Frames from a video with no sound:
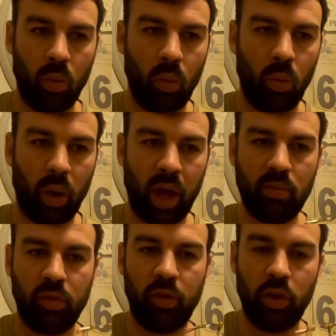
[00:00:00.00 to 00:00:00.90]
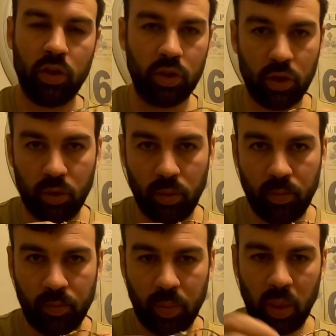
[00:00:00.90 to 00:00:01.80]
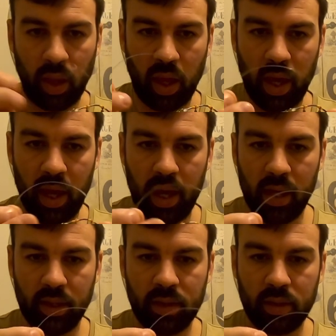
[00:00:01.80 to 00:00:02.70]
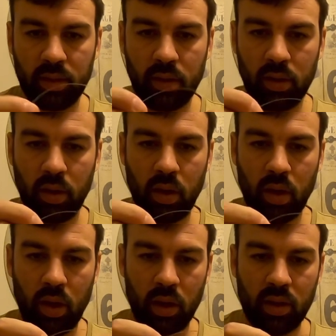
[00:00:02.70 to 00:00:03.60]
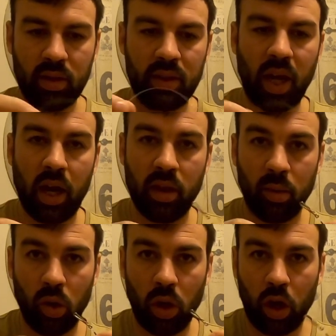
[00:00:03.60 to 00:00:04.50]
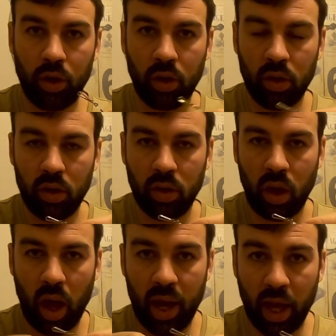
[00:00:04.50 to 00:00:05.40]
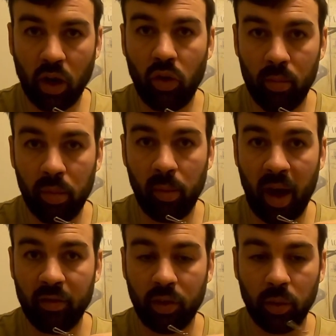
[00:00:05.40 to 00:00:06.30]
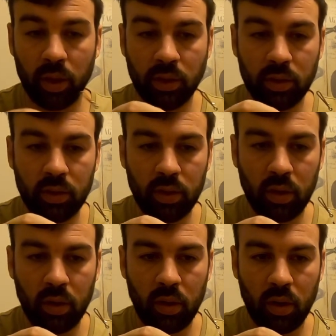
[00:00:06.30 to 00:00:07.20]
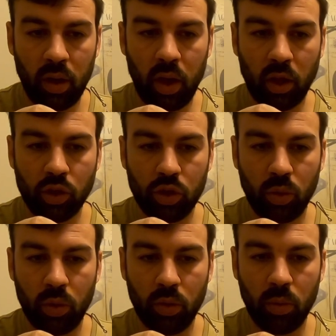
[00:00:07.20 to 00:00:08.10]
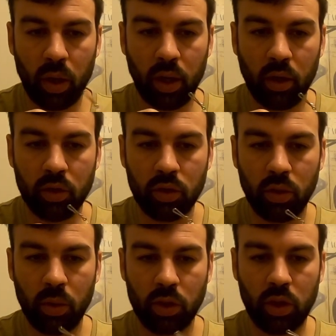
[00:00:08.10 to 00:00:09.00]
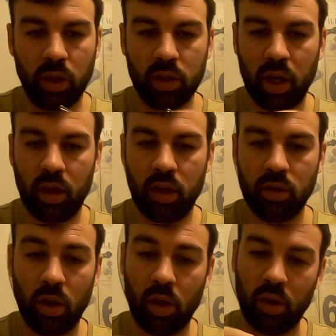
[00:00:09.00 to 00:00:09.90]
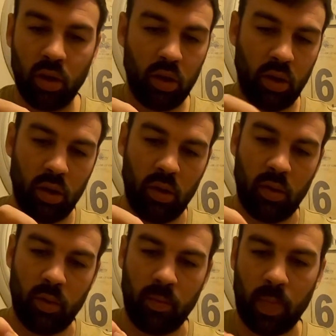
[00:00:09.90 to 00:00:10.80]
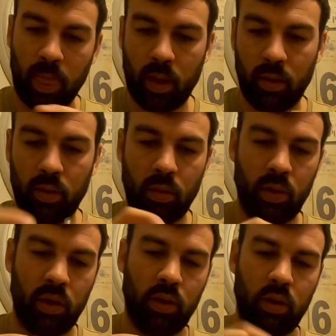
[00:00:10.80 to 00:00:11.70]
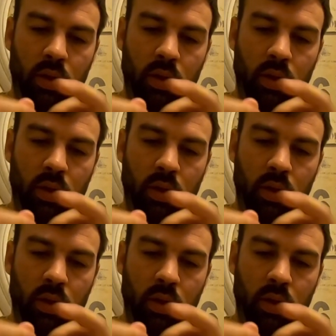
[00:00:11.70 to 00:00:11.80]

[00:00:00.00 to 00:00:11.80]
What I prefer to do is tie them all on and then crimp them afterwards, and I'll show you why. So we're just going to tie these on, 1,